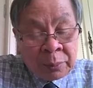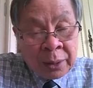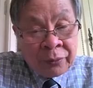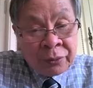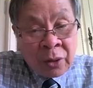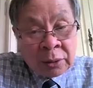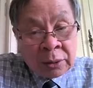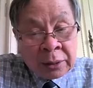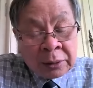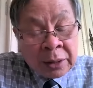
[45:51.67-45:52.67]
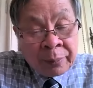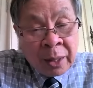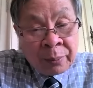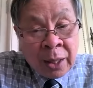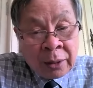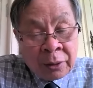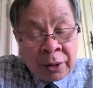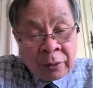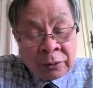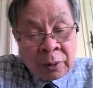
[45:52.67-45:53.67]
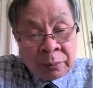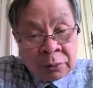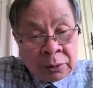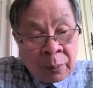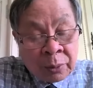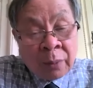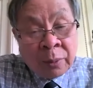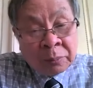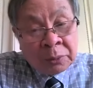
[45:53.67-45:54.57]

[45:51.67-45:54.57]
But if not, then it may break or you have some some problem.